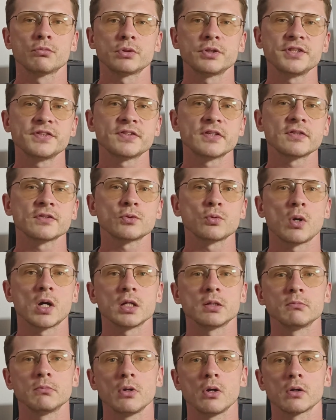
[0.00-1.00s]
For instance,
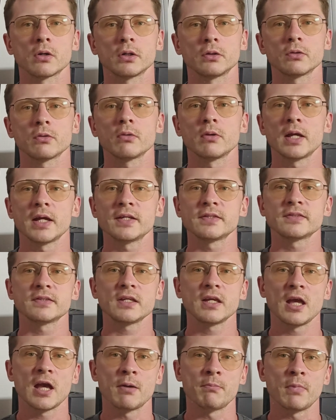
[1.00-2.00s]
one block
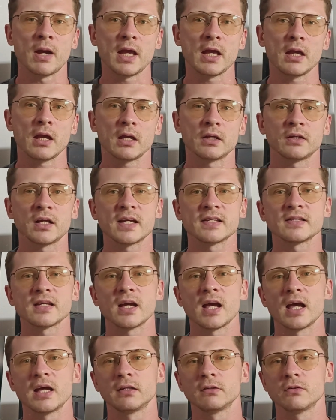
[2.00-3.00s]
calculates EMA,
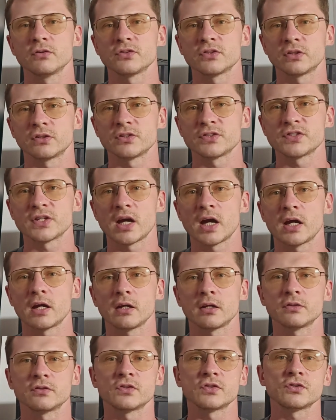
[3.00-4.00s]
another handles
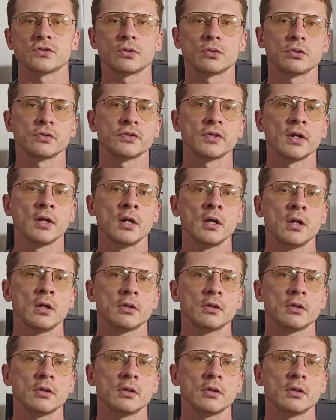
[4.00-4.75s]
RSI, and the third